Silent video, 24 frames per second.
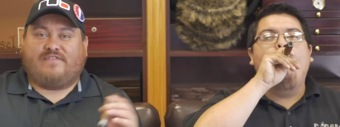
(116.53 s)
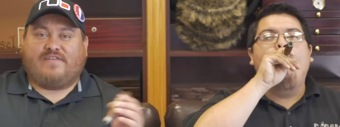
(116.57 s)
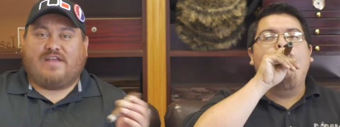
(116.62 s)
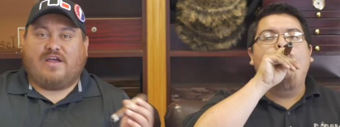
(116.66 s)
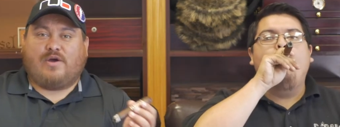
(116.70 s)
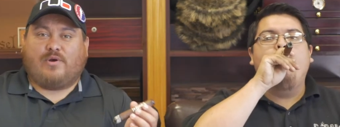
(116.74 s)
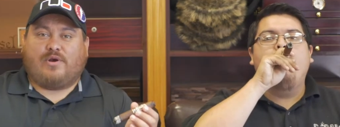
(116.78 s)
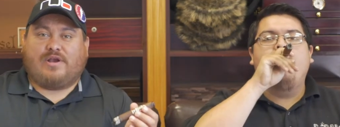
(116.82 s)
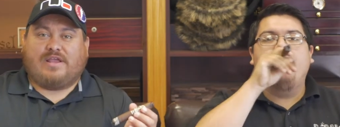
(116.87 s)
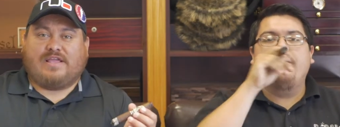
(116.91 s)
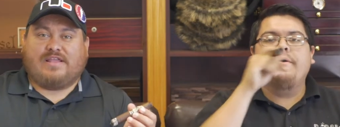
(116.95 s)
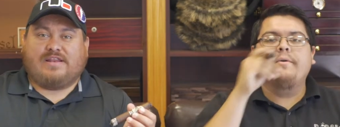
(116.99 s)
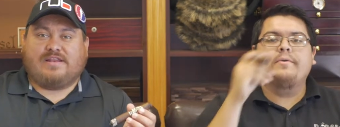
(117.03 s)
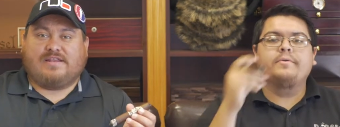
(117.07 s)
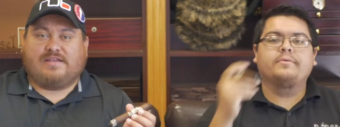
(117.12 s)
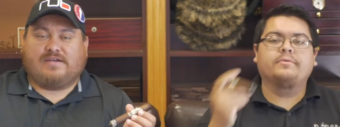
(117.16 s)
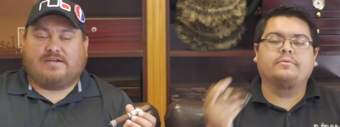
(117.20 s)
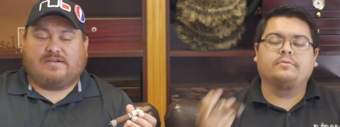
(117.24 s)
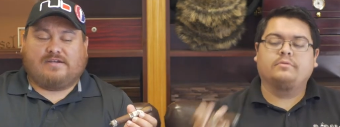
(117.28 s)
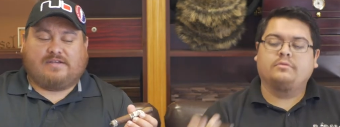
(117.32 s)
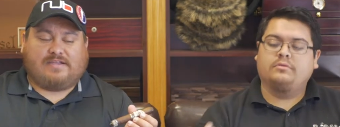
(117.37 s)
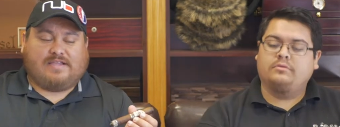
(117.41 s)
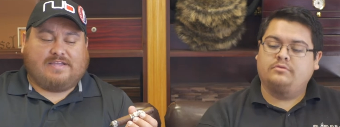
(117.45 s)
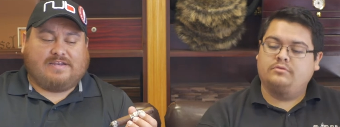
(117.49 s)
Speaker 1: an hour in,
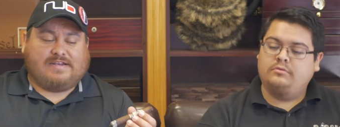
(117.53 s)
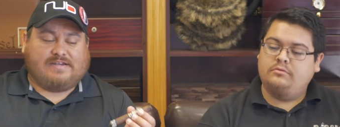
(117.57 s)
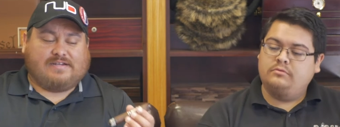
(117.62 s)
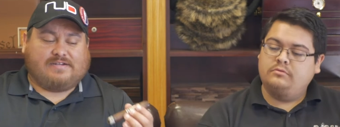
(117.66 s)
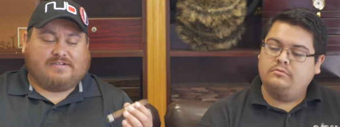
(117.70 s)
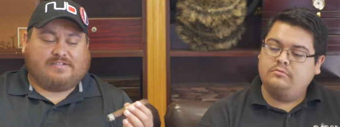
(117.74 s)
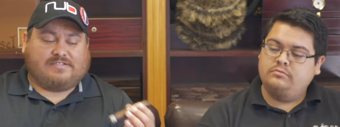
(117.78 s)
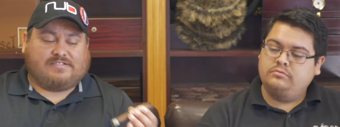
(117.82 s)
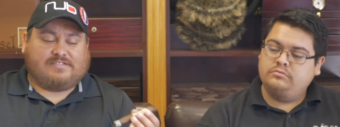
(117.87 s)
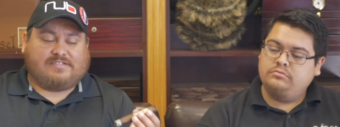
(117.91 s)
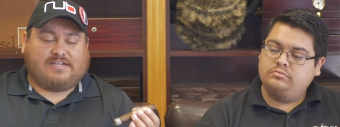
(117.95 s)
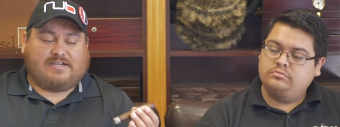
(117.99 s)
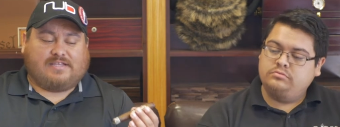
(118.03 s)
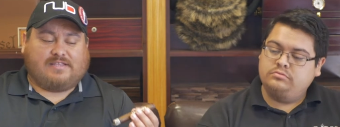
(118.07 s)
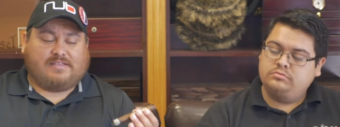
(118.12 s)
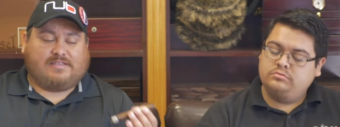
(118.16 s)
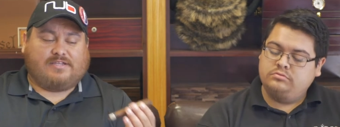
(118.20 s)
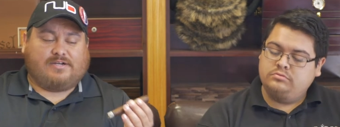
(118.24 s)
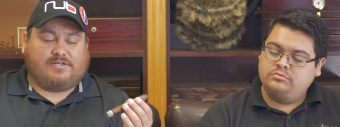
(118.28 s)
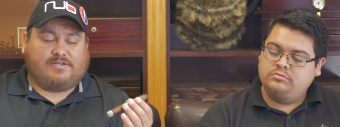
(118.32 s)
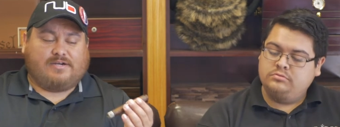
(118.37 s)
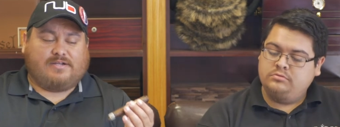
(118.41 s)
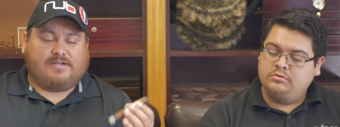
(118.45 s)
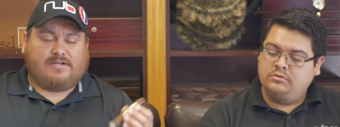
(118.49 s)
uh, getting down to the second
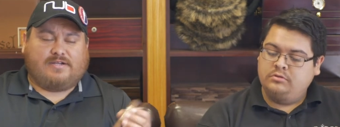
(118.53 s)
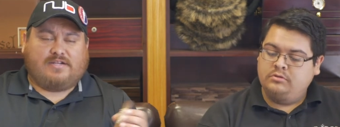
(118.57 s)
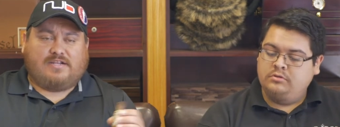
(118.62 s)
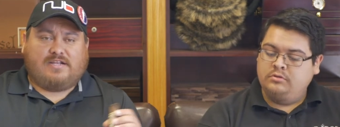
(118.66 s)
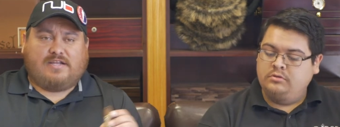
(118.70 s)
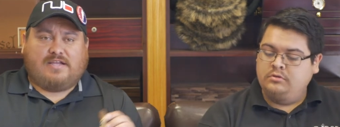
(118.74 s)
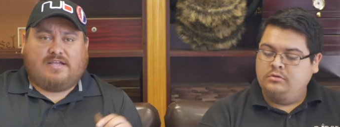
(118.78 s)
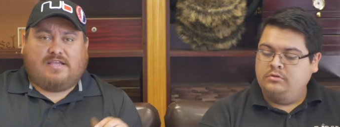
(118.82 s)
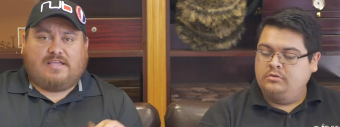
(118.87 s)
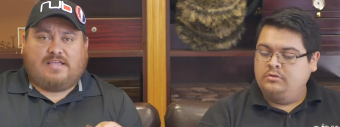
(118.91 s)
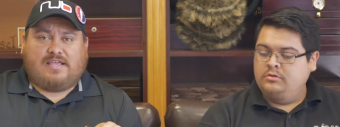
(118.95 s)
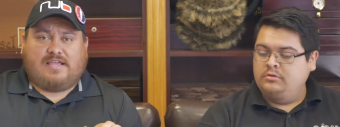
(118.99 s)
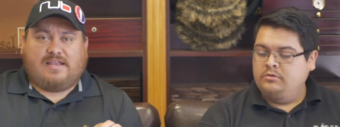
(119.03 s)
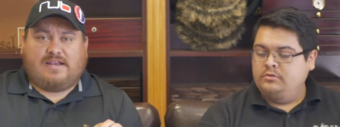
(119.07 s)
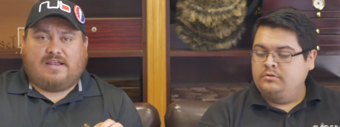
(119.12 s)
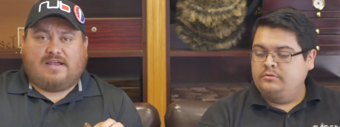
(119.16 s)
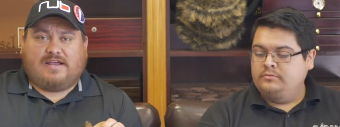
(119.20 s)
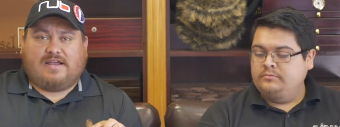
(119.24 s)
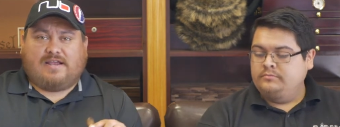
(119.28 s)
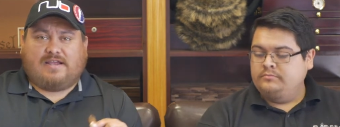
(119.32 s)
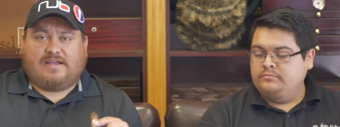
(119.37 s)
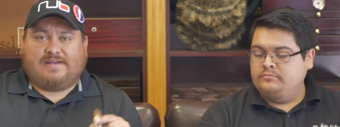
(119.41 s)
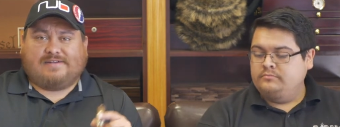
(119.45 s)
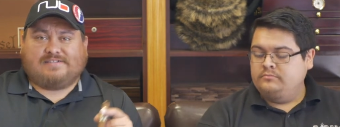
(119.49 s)
third. And
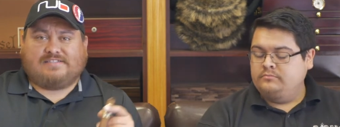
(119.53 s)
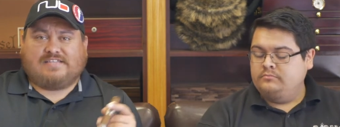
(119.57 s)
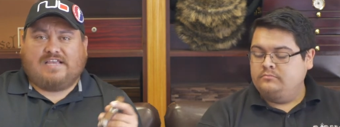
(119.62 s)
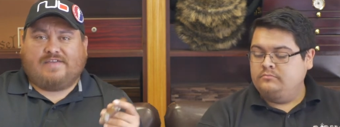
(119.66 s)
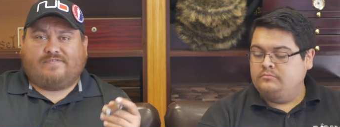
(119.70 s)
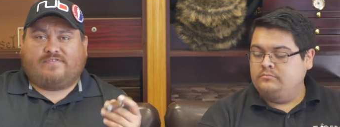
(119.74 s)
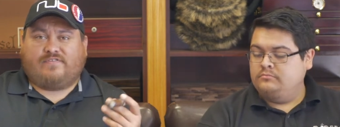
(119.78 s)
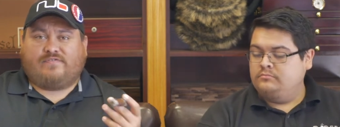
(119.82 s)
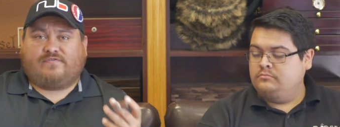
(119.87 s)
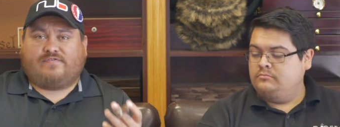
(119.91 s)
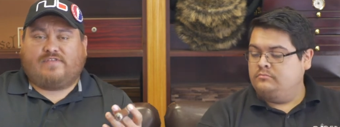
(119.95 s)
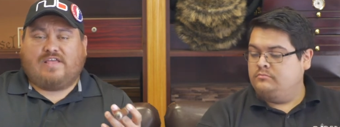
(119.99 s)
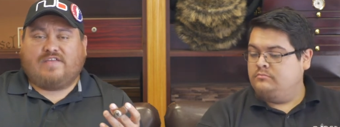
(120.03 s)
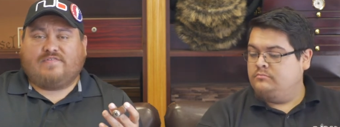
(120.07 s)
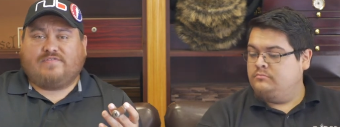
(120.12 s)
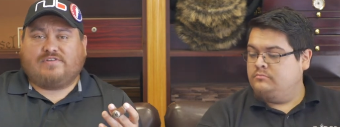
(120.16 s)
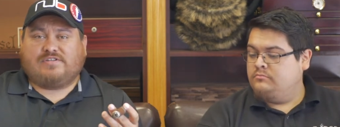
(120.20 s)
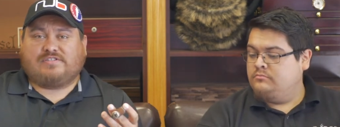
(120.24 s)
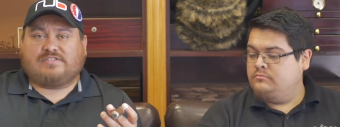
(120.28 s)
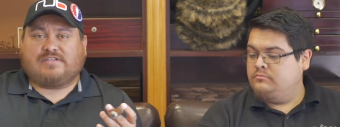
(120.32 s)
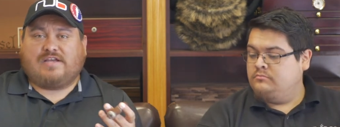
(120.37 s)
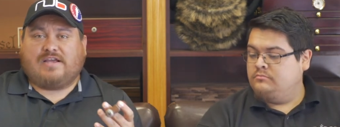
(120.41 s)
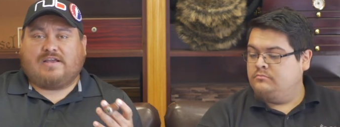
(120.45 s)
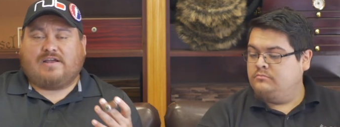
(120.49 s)
I gotta say for
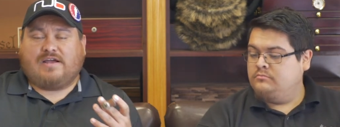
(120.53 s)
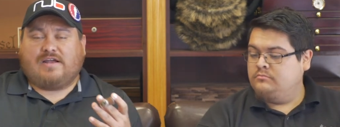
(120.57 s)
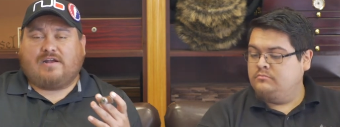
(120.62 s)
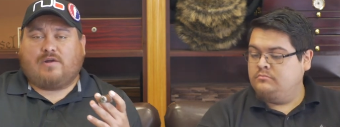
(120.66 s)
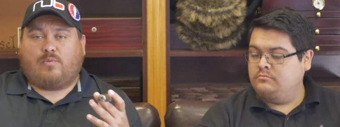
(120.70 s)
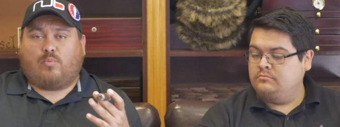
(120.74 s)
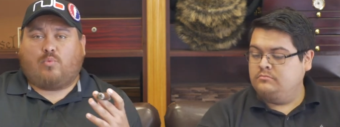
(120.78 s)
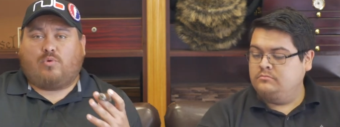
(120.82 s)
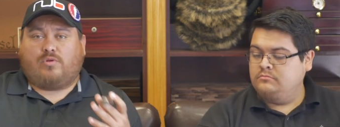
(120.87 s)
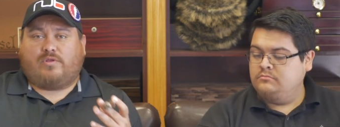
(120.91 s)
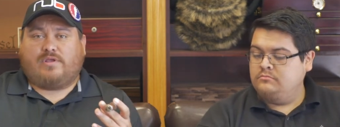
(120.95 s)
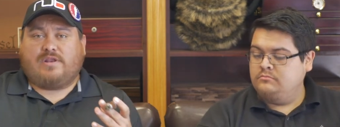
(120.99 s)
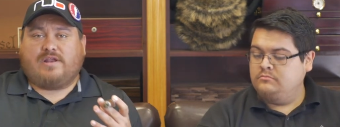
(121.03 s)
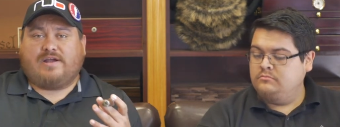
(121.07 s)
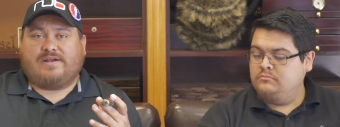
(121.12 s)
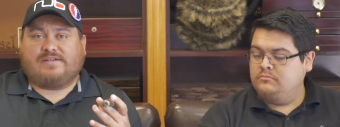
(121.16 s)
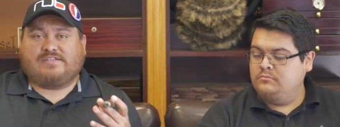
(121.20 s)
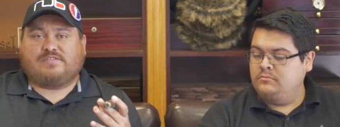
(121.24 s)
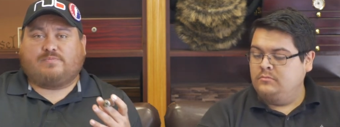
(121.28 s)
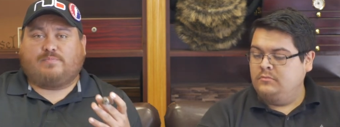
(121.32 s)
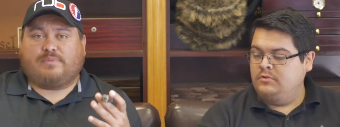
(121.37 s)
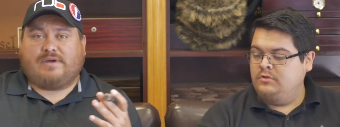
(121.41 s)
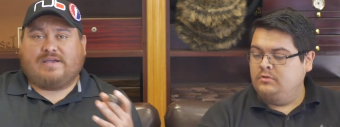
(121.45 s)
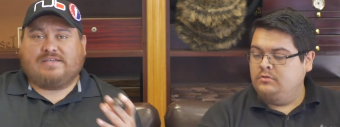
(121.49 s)
flavors, I got a really
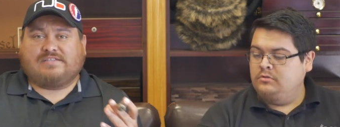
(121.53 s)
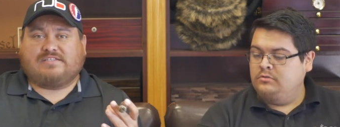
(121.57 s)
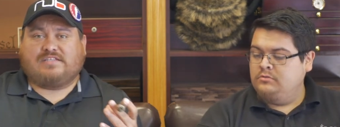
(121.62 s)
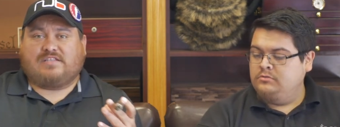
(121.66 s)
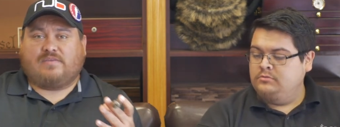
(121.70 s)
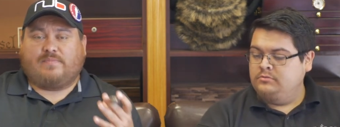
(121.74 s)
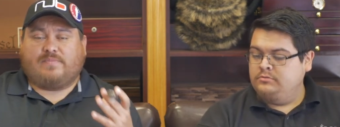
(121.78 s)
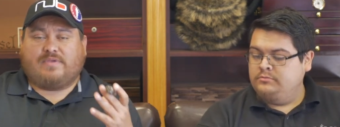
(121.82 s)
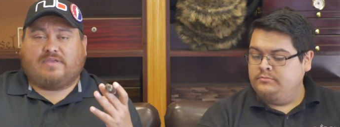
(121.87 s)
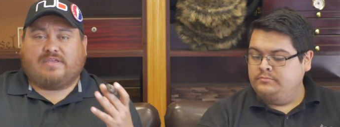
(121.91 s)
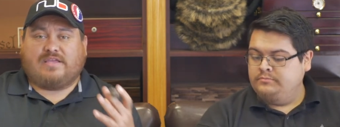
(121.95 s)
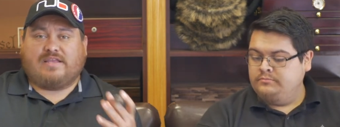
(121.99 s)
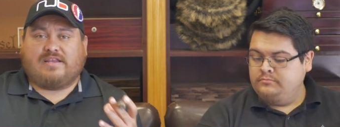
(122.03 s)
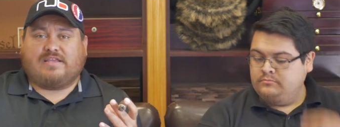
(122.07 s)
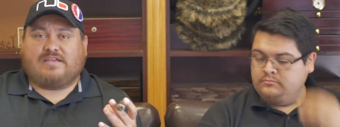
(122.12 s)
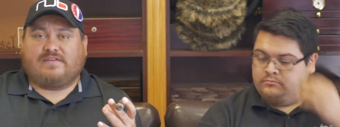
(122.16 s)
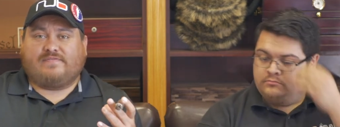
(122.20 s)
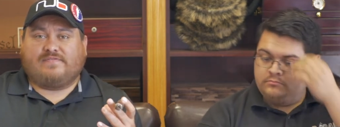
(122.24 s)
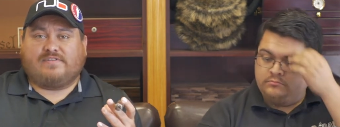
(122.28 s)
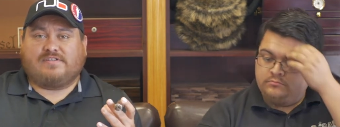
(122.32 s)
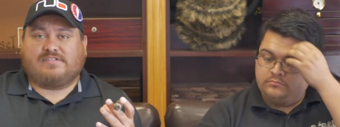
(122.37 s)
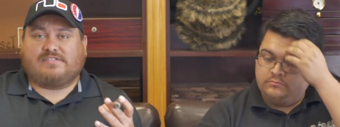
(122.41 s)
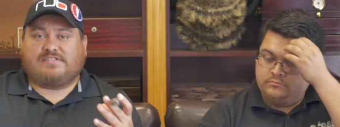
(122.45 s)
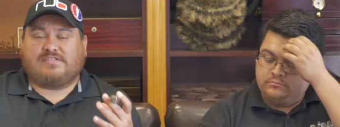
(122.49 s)
nice spice at the beginning
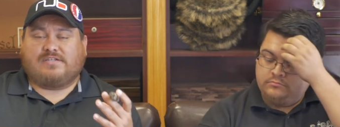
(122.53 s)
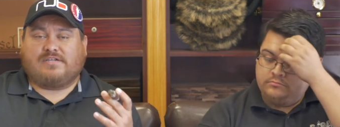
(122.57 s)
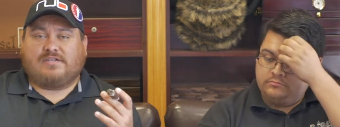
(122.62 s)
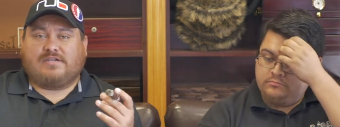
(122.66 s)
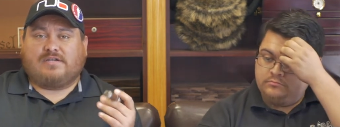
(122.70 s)
of this,